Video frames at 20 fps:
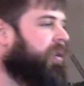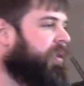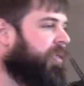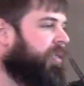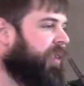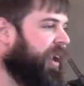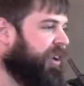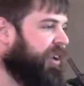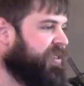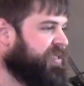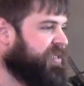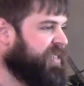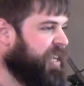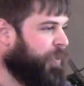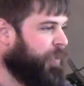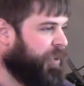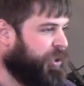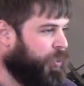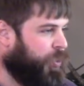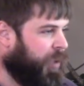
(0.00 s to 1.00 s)
that I could stay
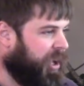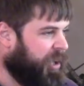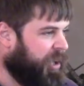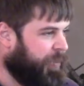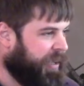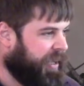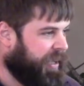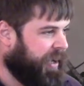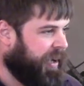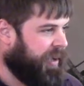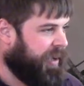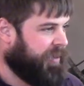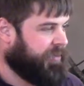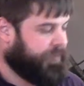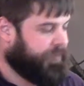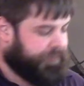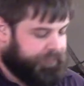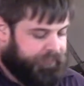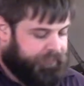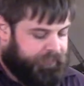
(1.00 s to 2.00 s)
where you wanted me, God.
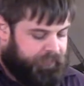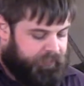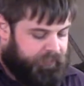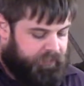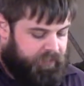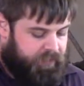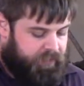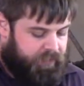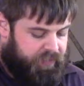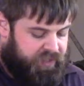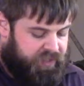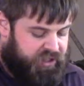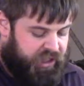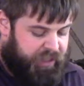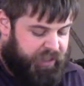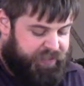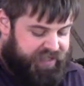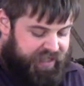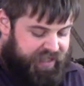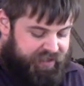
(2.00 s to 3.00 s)

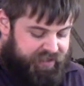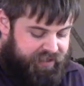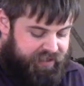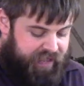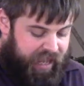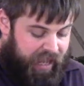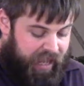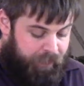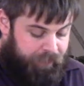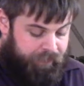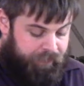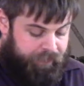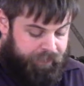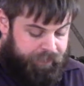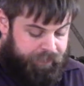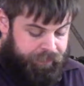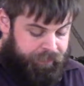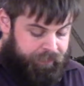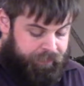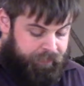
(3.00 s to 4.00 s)
Circumstances came.
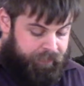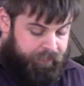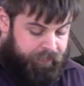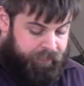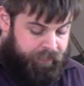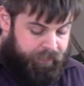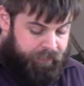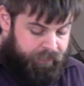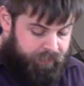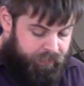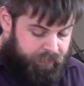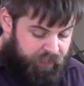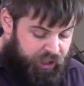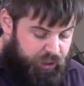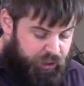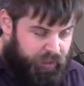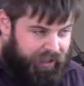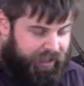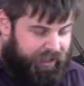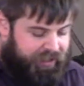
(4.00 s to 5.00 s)

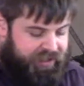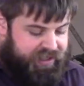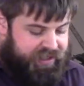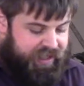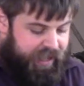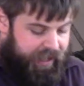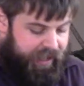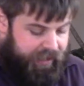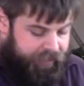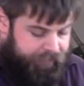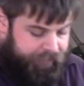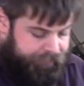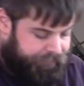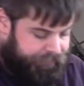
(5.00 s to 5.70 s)
You don't understand.